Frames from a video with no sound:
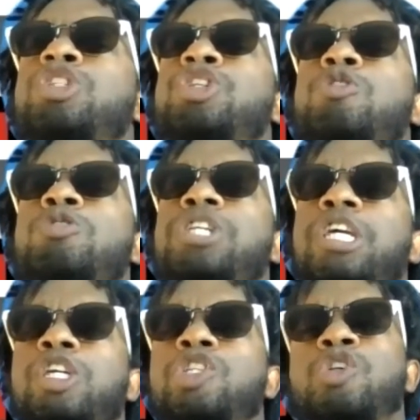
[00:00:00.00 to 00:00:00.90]

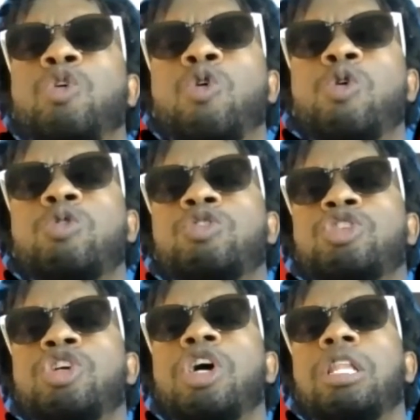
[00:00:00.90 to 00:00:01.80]
choosing schools
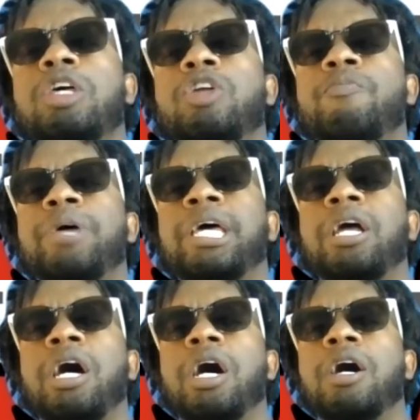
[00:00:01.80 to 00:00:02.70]
took a little
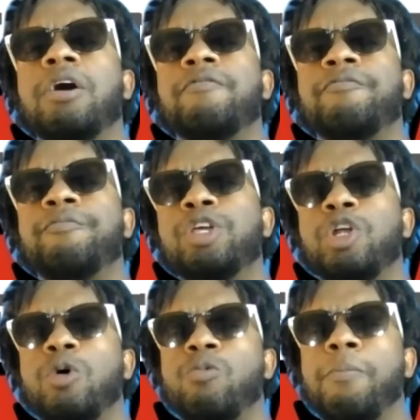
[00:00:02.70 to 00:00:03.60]
bit of, you
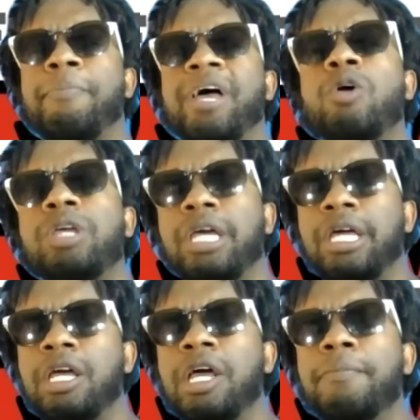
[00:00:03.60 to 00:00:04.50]
know, rebellion,